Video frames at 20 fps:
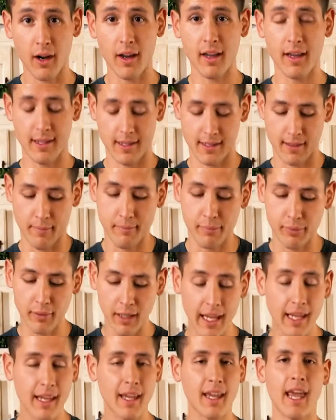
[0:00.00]
is a
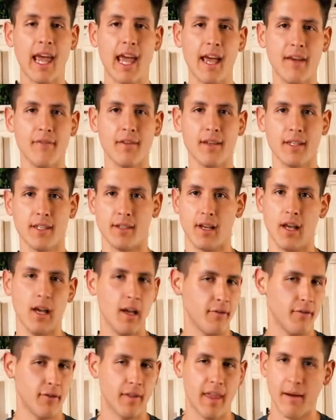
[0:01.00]
blank canvas
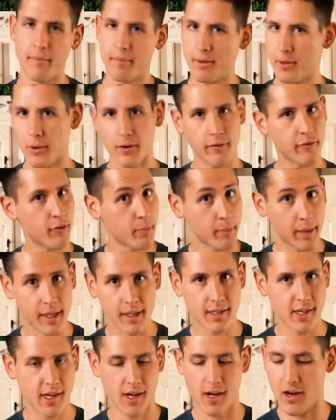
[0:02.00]
for that beautiful
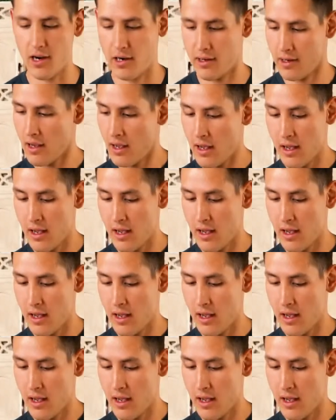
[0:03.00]
pizza art.